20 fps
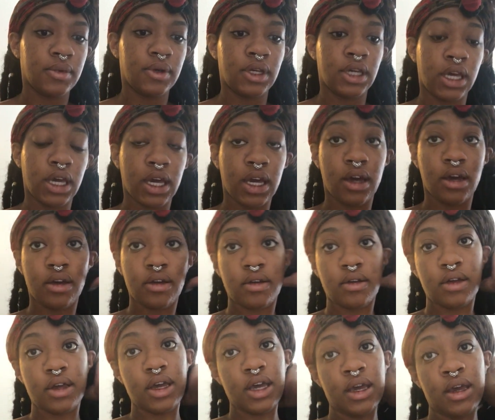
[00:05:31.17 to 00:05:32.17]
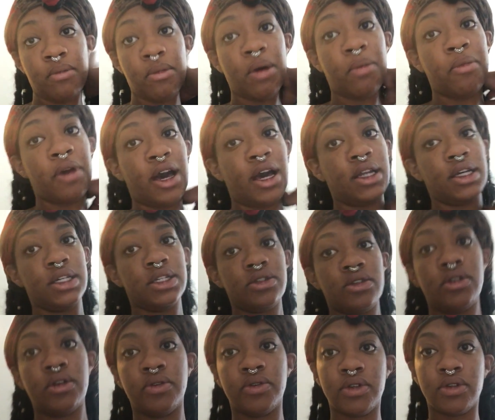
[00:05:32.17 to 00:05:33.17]
yeah. And my body is
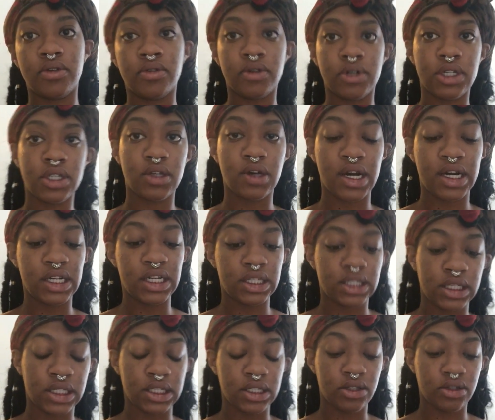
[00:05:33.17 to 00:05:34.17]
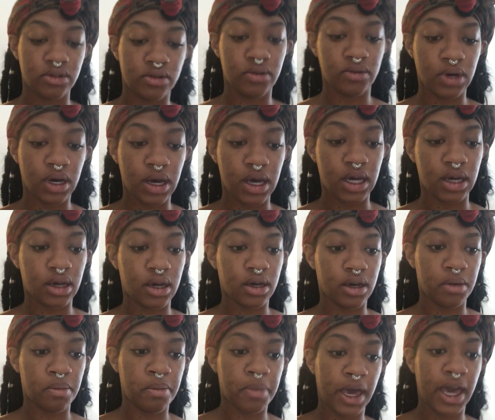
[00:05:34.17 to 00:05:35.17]
so sore. So I need to do
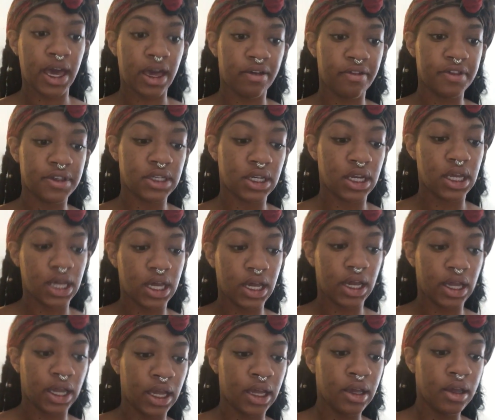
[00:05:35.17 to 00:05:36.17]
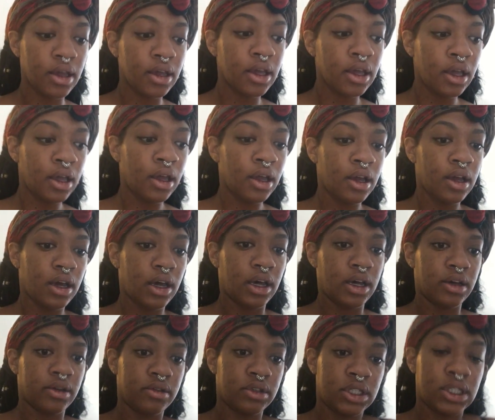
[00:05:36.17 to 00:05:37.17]
a, a bath today
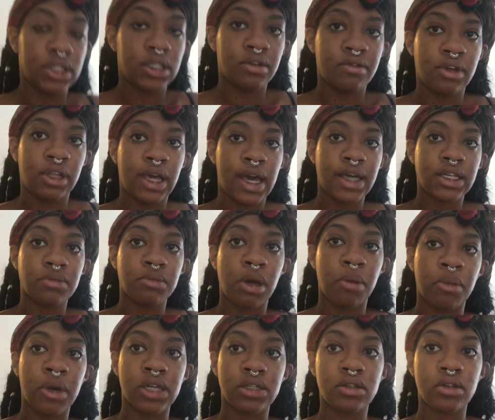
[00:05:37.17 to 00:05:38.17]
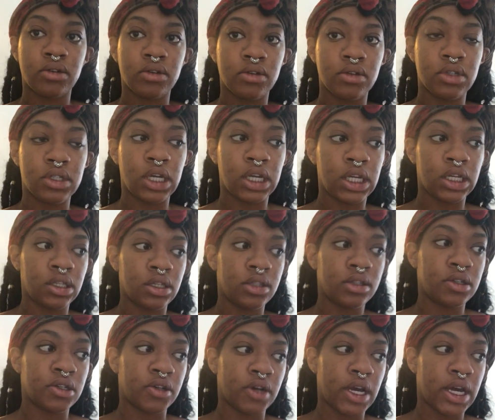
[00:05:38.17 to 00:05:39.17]
um, just to relax my muscles. I need to
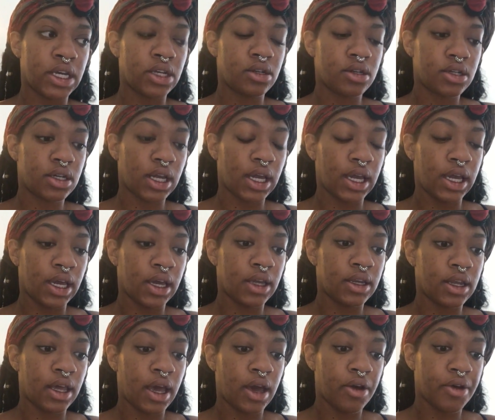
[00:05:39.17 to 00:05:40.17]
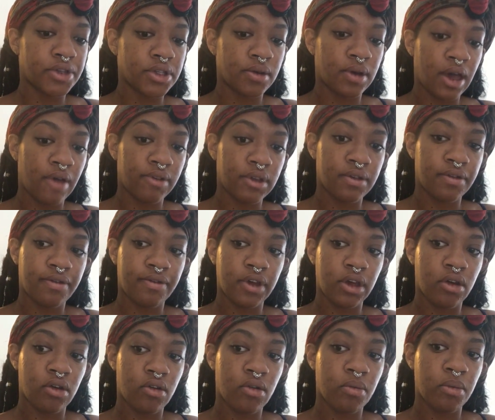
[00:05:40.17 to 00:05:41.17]
stretch. And I also have to
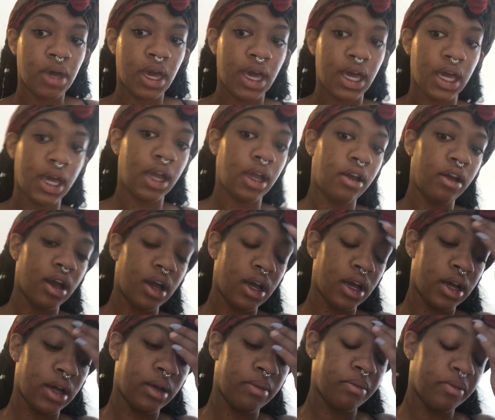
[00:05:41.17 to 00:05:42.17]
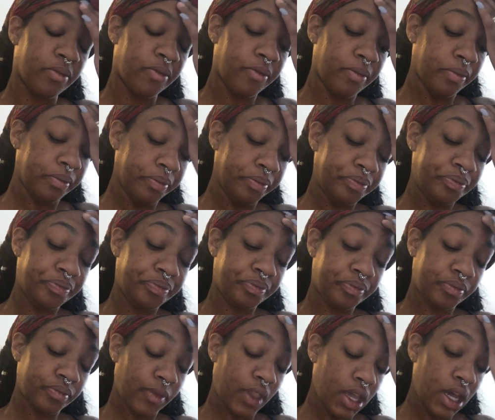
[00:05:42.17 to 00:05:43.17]
film a... Um,
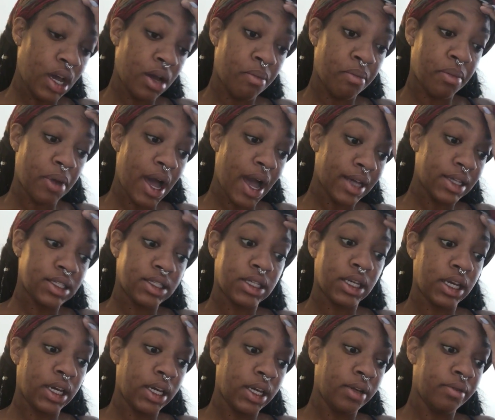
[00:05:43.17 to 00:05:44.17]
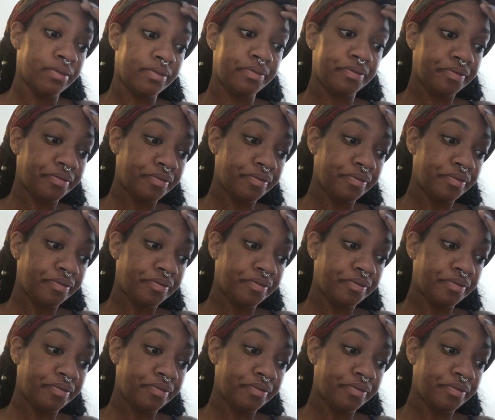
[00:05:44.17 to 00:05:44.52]
unboxing